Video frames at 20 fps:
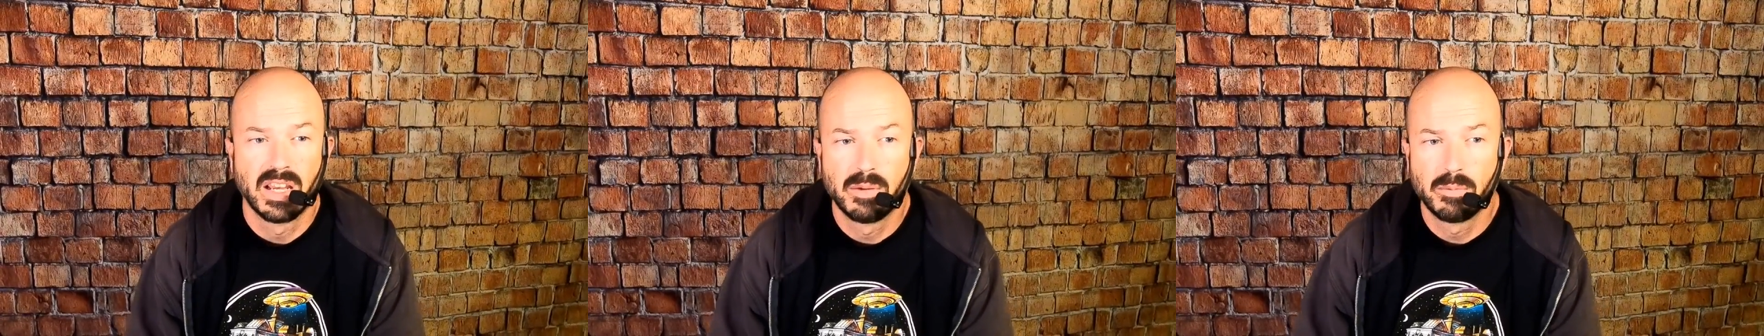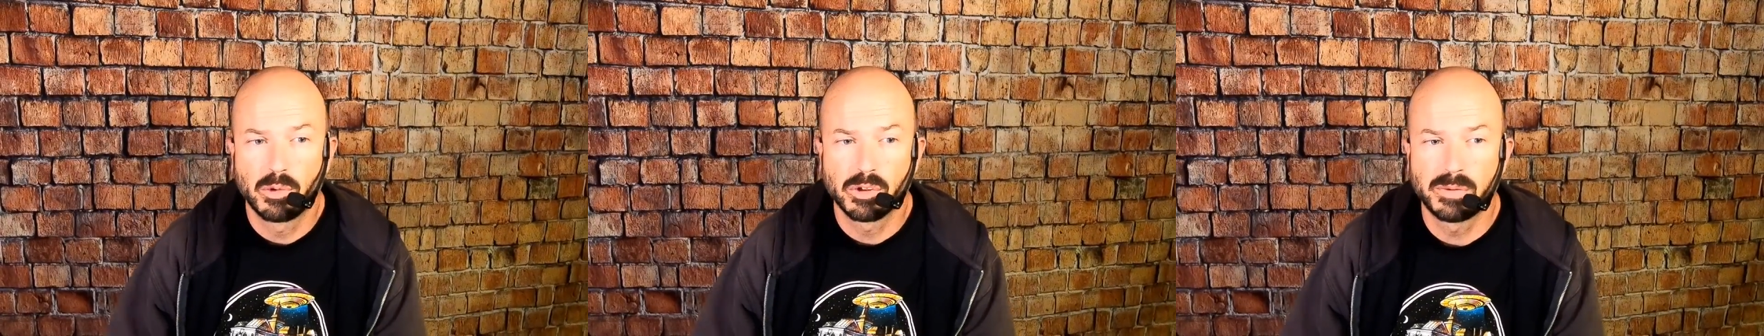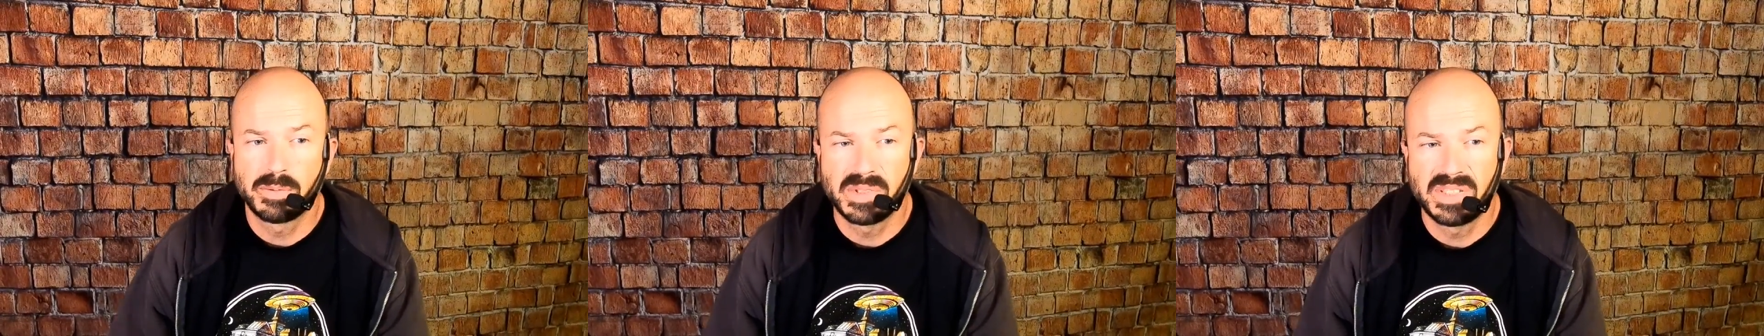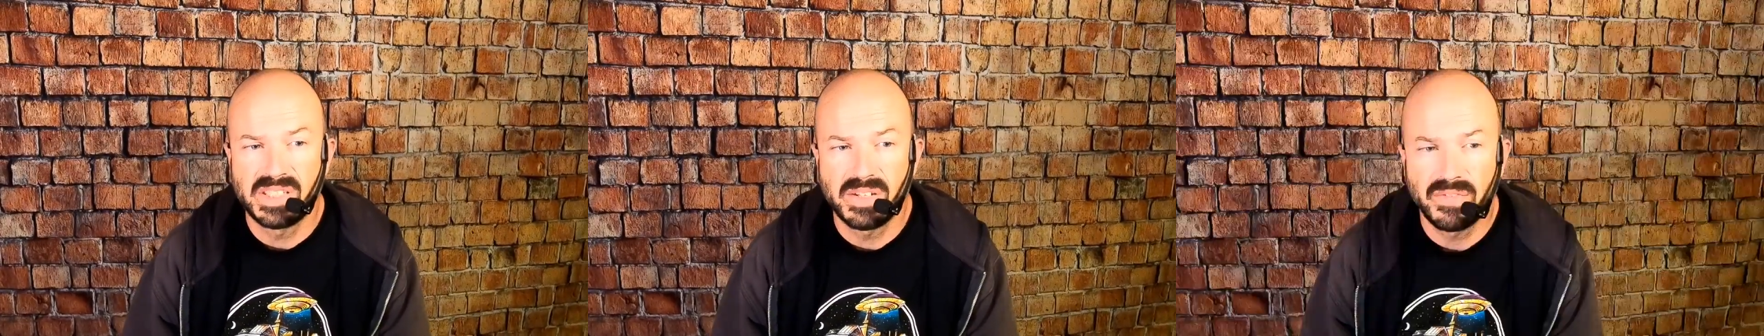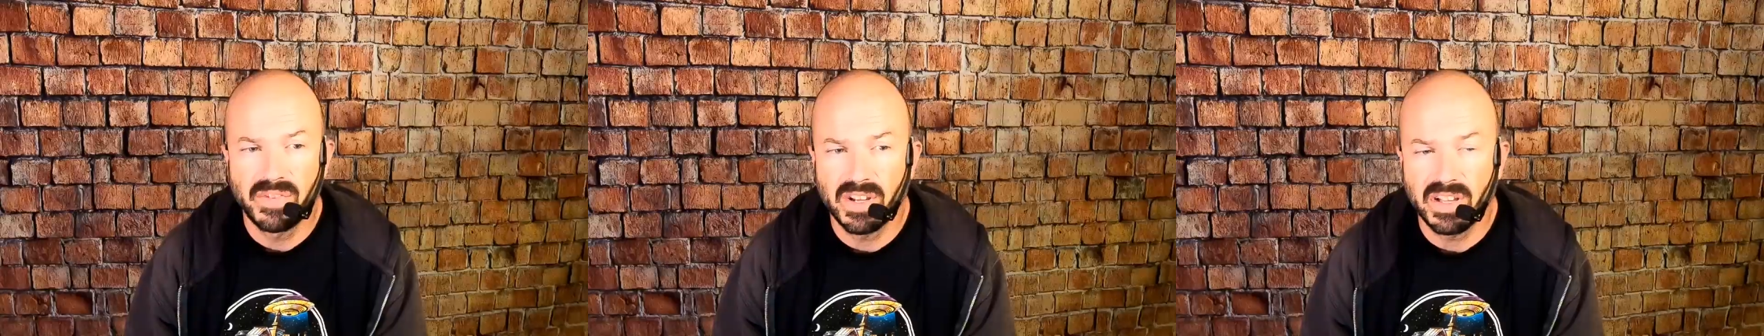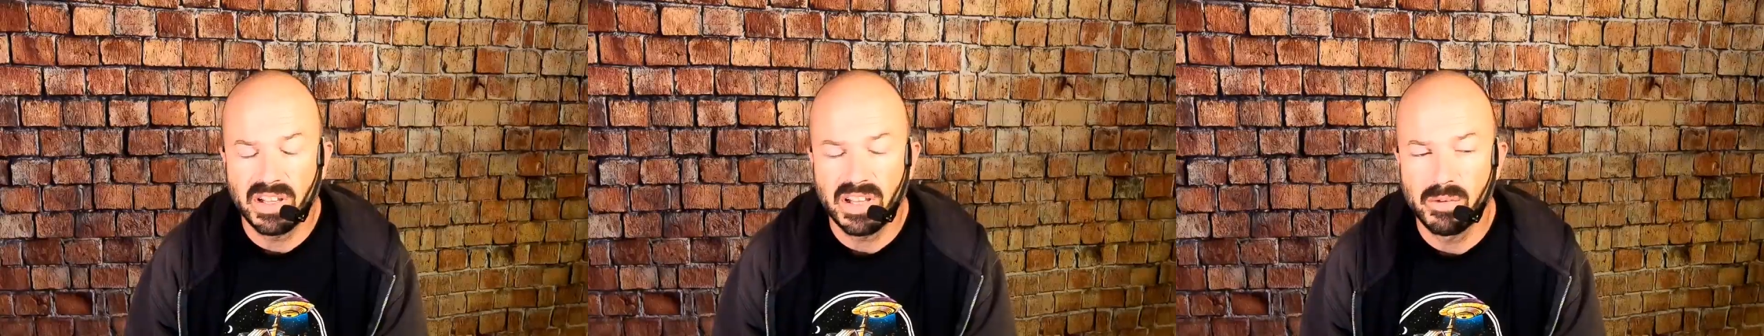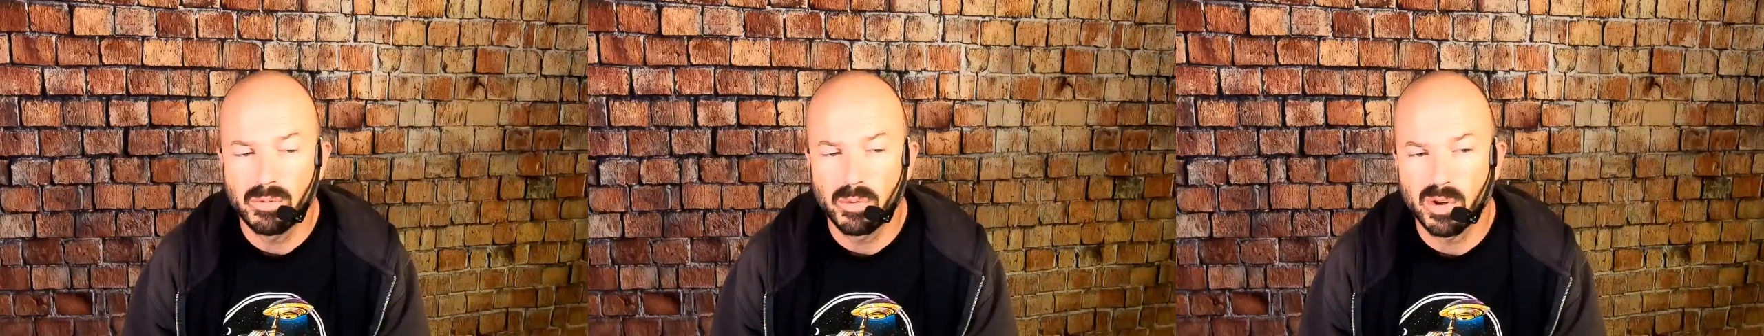More
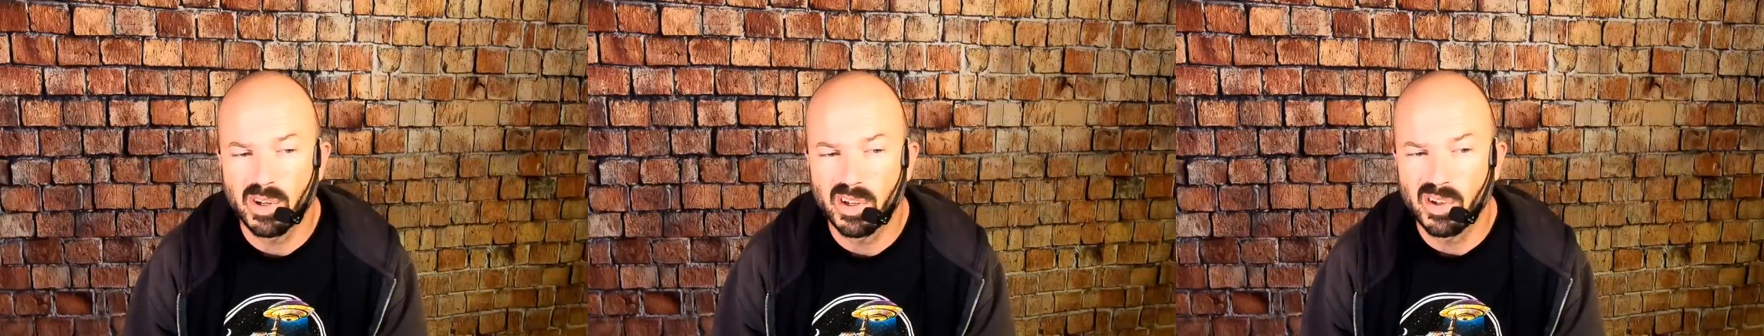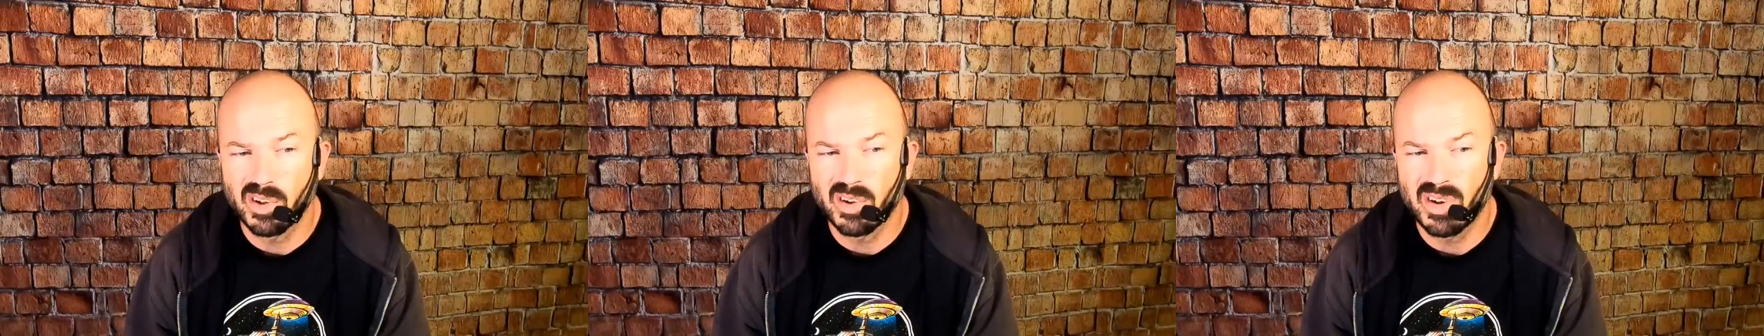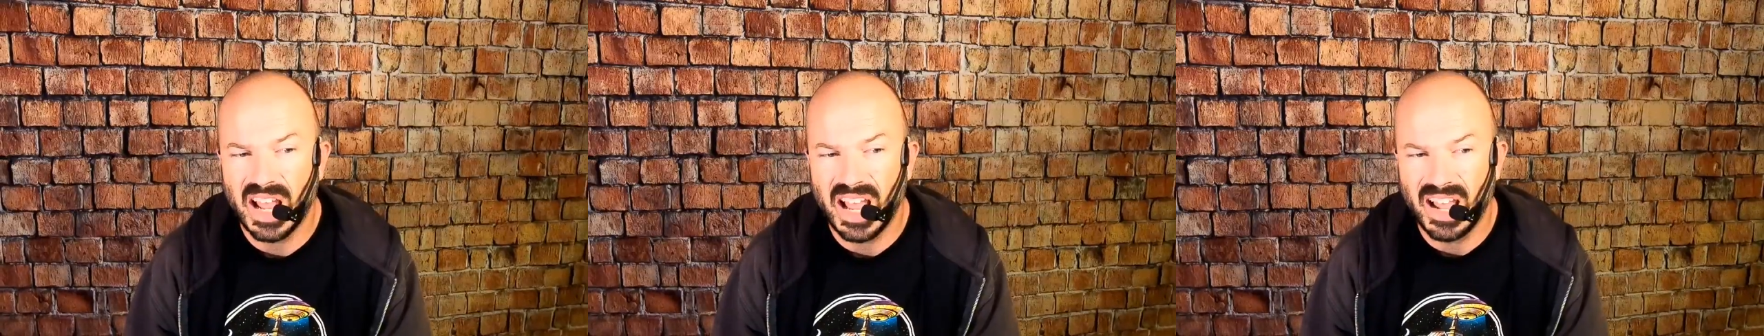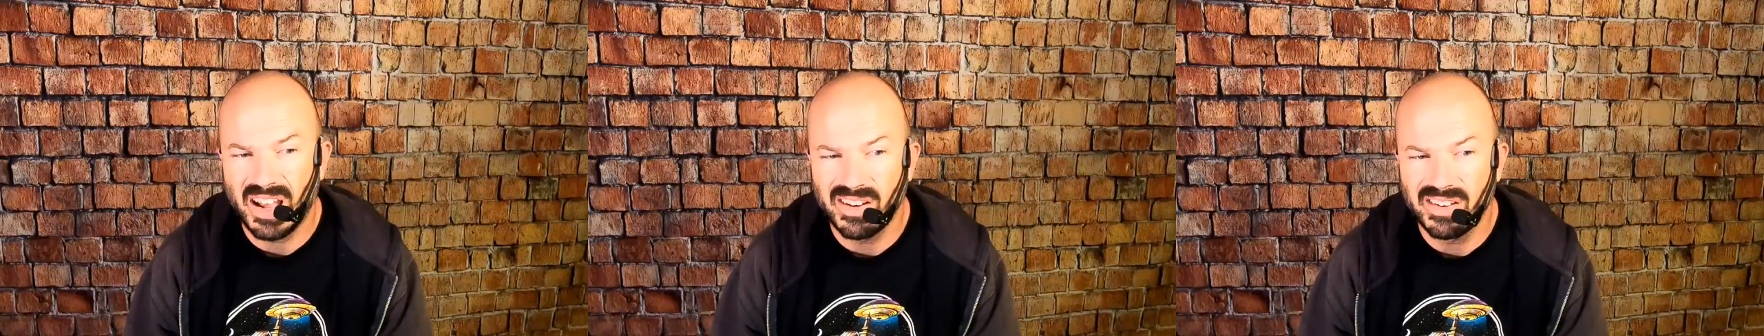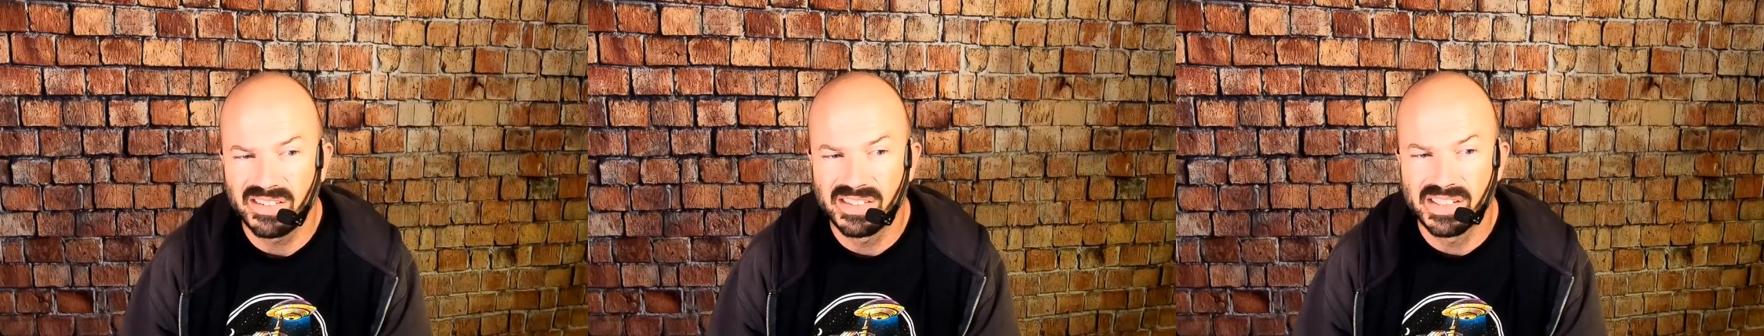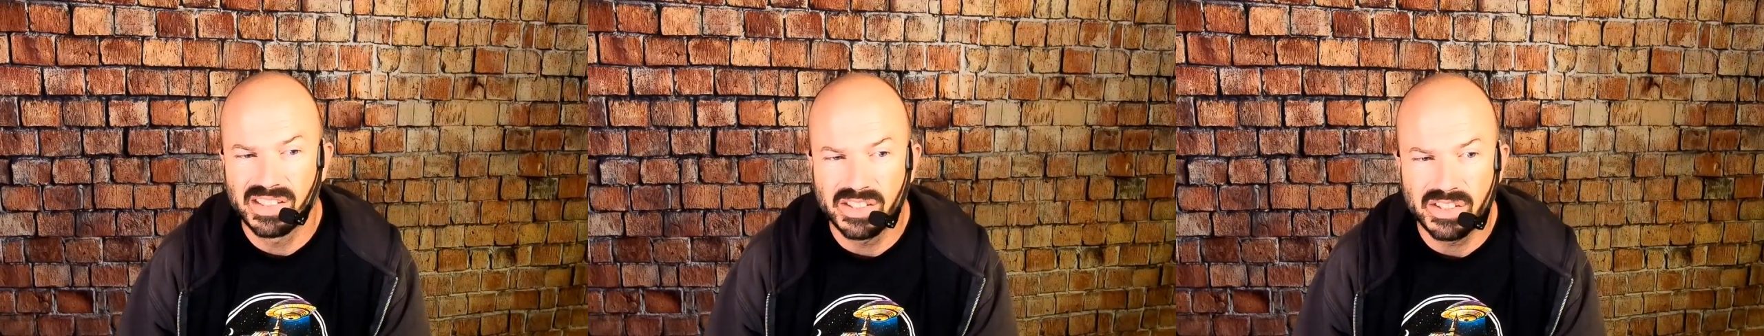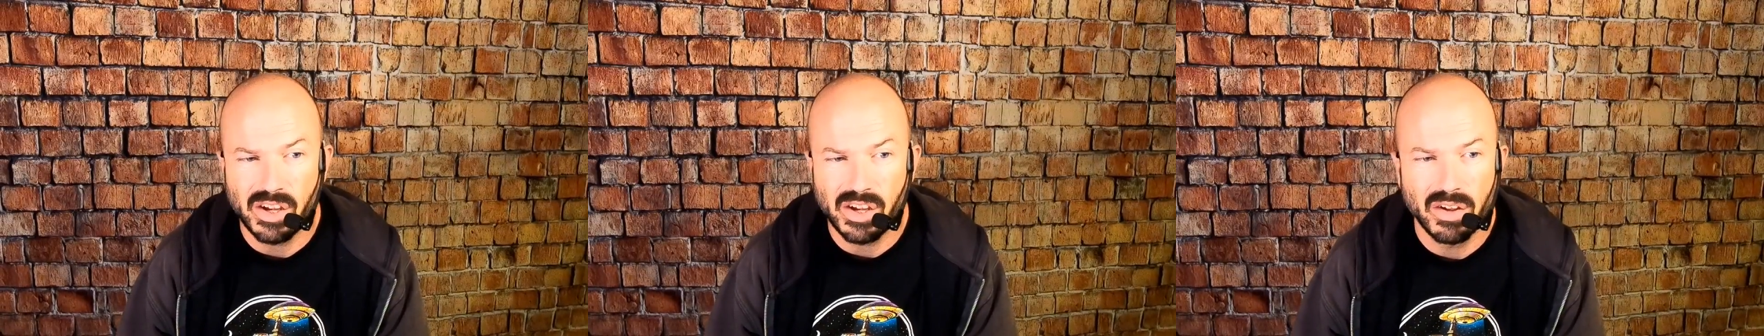specifically, we're going to learn how to
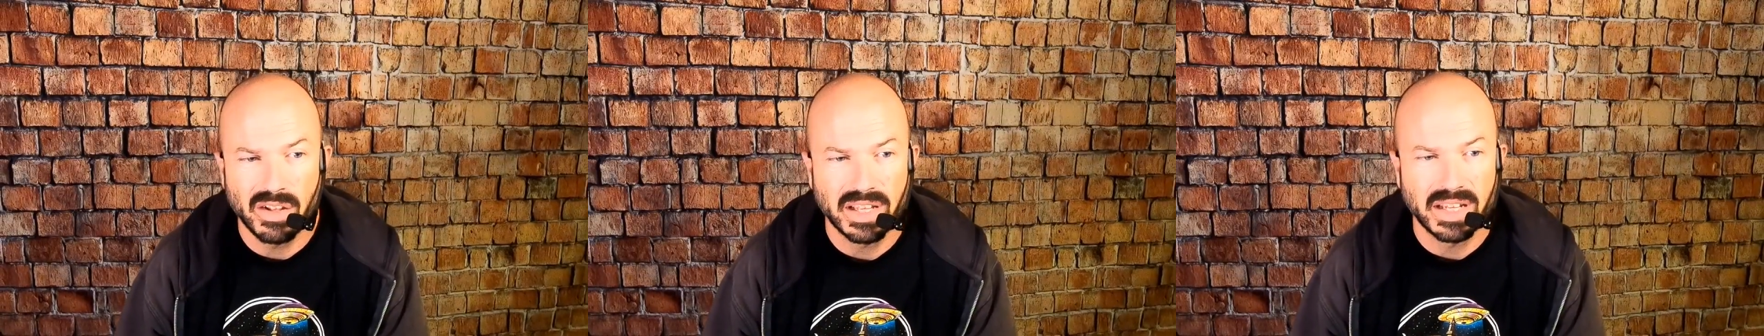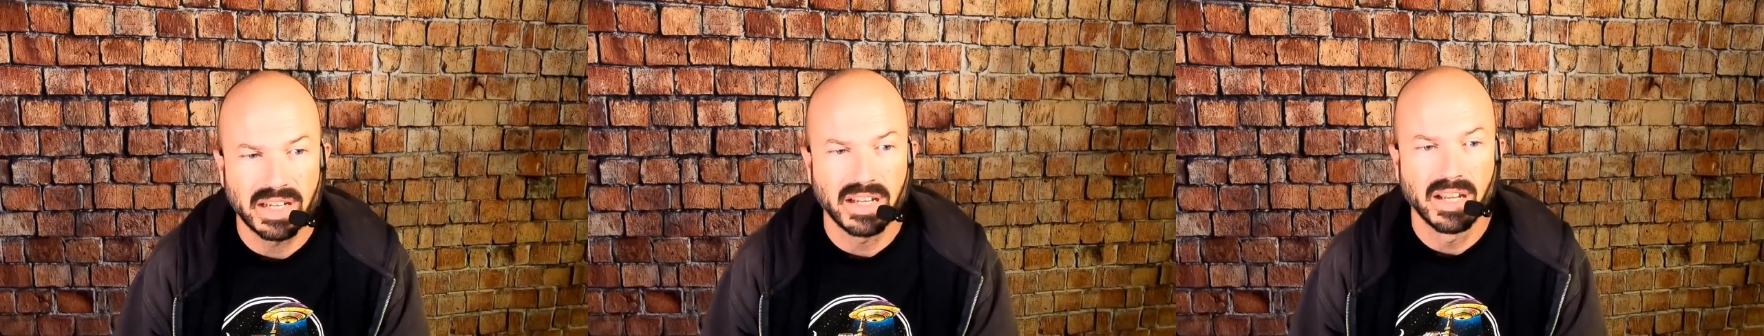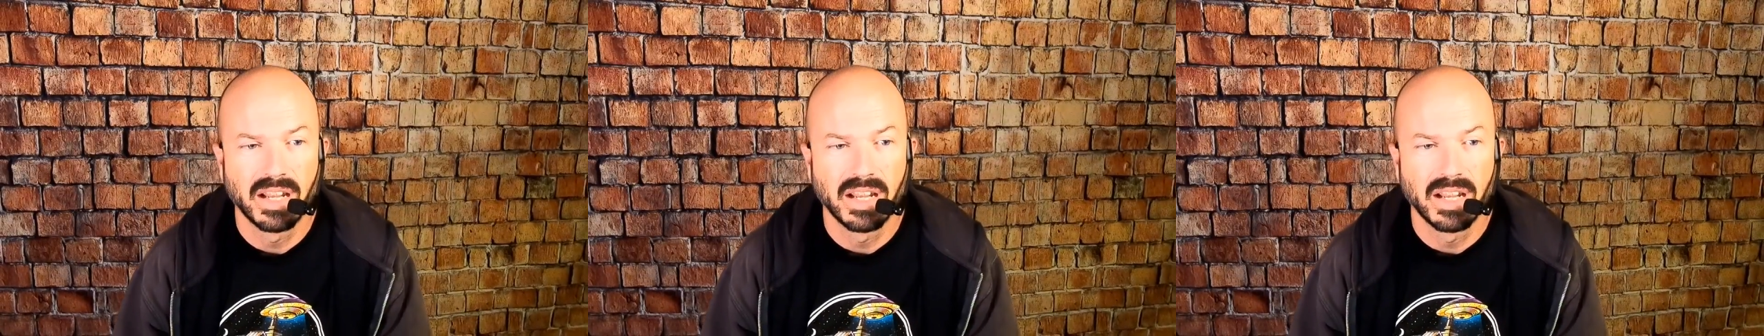install it.